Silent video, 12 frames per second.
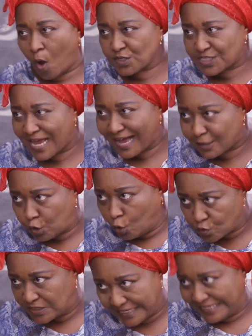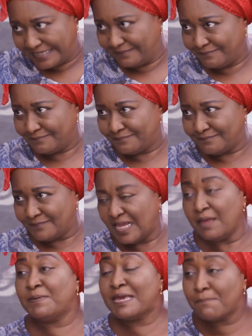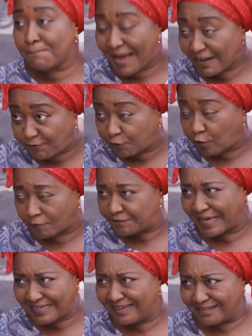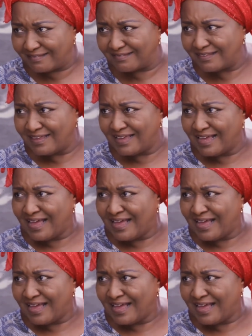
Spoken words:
Watch her closely. Be mindful of that girl.